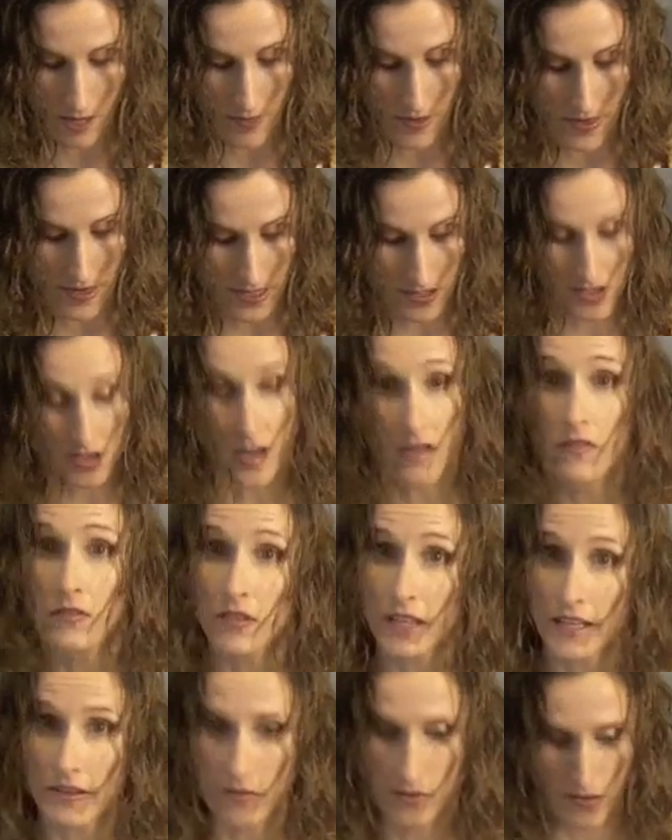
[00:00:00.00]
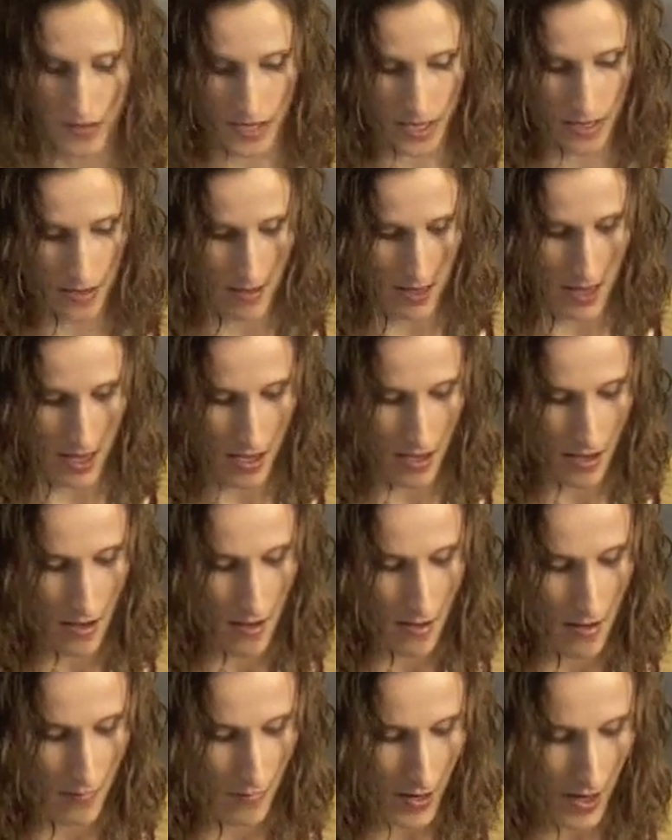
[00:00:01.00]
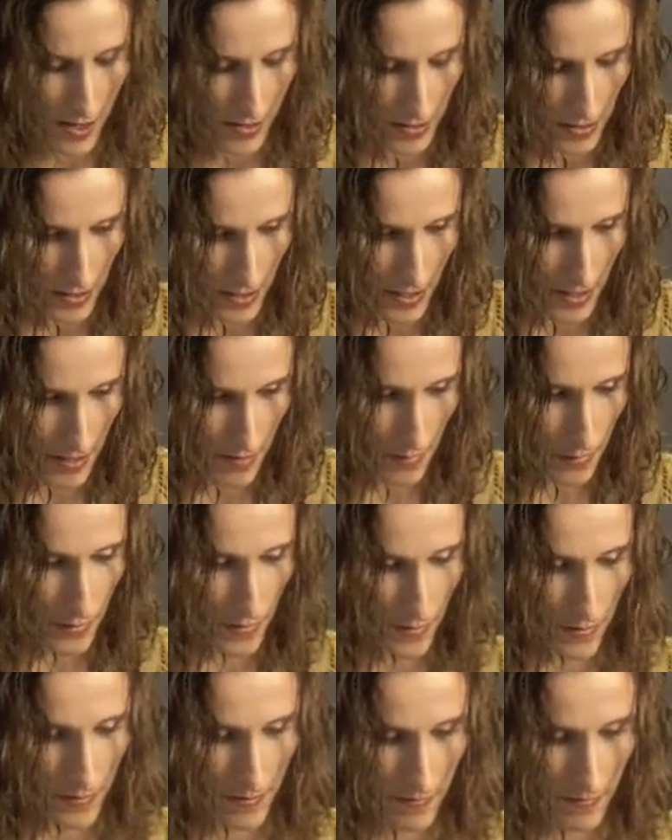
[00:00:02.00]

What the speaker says: up and they start flavoring the parsnip.